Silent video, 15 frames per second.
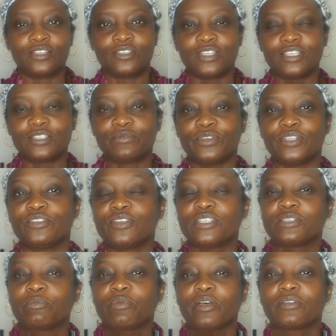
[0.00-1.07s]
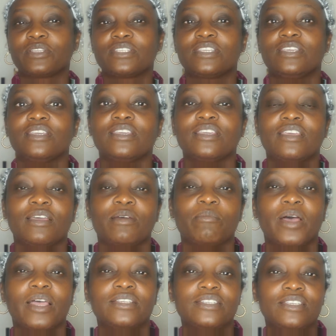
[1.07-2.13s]
Today's video is about skincare,
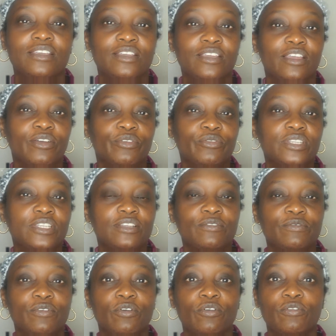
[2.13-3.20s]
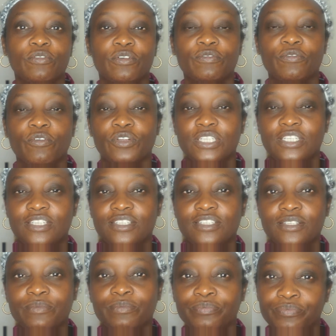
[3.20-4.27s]
my skincare routine for over
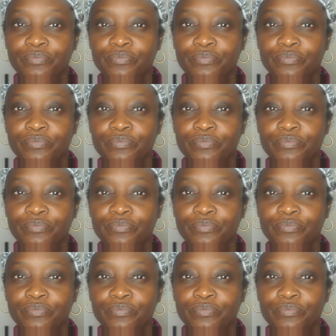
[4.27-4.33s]
40s.